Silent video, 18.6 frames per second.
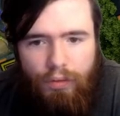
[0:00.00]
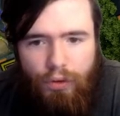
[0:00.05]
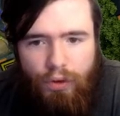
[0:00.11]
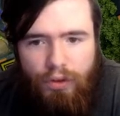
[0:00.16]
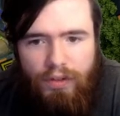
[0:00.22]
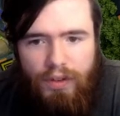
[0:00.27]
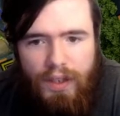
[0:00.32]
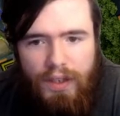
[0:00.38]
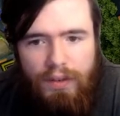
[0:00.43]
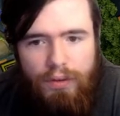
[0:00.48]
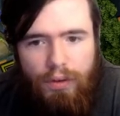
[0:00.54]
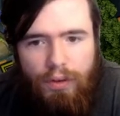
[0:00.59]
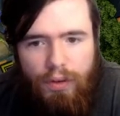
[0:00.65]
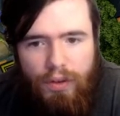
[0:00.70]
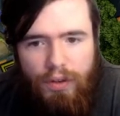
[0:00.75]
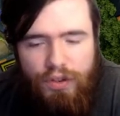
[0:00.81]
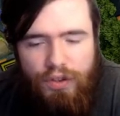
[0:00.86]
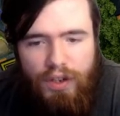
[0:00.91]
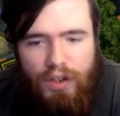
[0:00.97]
fuse these two
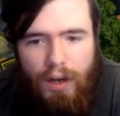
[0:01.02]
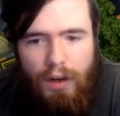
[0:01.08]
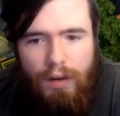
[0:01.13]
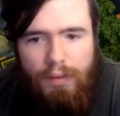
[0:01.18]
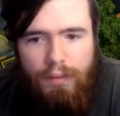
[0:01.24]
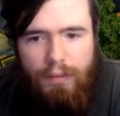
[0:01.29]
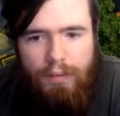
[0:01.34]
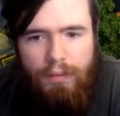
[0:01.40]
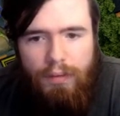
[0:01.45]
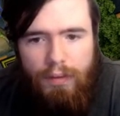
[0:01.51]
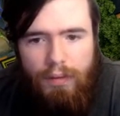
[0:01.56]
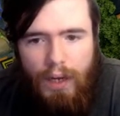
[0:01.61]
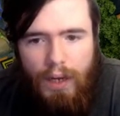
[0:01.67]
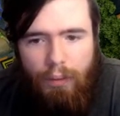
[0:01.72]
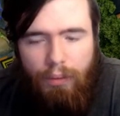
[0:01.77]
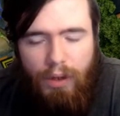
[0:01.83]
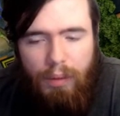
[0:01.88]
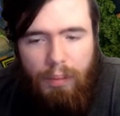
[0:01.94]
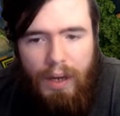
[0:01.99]
in the Sheou, I
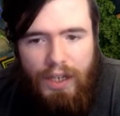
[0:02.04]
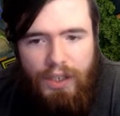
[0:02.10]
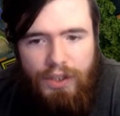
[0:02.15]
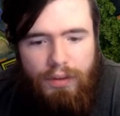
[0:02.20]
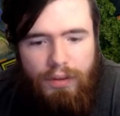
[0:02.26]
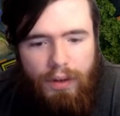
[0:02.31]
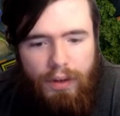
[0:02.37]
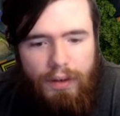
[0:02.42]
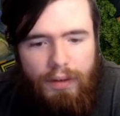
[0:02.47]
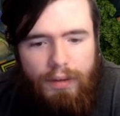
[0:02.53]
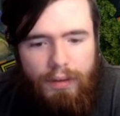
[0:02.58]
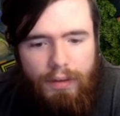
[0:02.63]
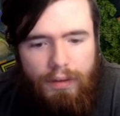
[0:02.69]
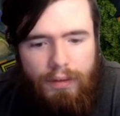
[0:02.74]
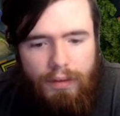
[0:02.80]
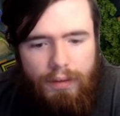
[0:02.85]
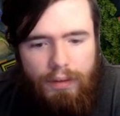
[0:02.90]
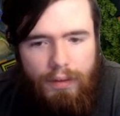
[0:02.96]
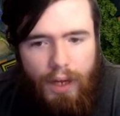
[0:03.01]
would imagine, right?
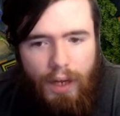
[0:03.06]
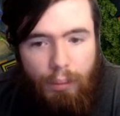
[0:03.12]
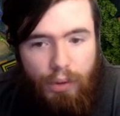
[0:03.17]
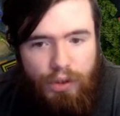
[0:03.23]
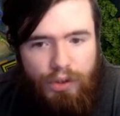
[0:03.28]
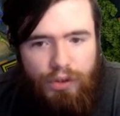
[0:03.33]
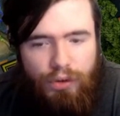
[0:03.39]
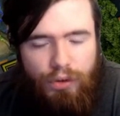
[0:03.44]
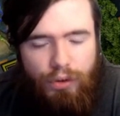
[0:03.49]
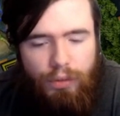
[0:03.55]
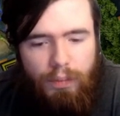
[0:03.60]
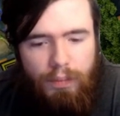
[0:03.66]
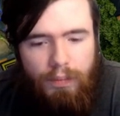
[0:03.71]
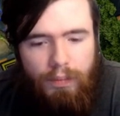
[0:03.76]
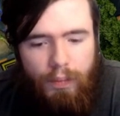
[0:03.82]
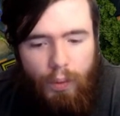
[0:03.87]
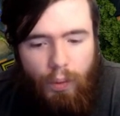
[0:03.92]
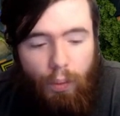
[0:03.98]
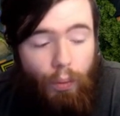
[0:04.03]
I would
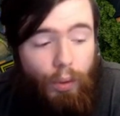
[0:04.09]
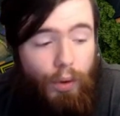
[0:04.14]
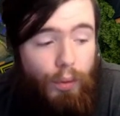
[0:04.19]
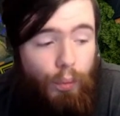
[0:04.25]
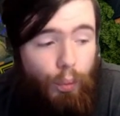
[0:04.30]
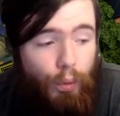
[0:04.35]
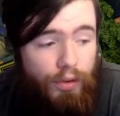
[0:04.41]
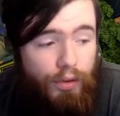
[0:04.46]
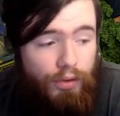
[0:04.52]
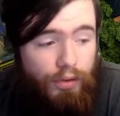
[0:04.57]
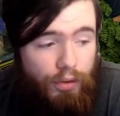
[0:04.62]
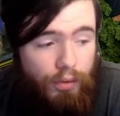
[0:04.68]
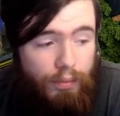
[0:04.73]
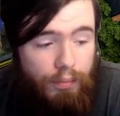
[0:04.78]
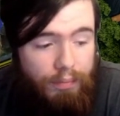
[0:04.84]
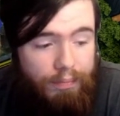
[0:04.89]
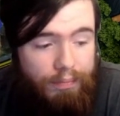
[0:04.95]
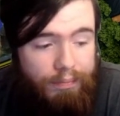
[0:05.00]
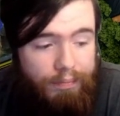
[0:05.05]
assume. One would
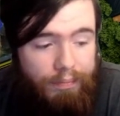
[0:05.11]
assume.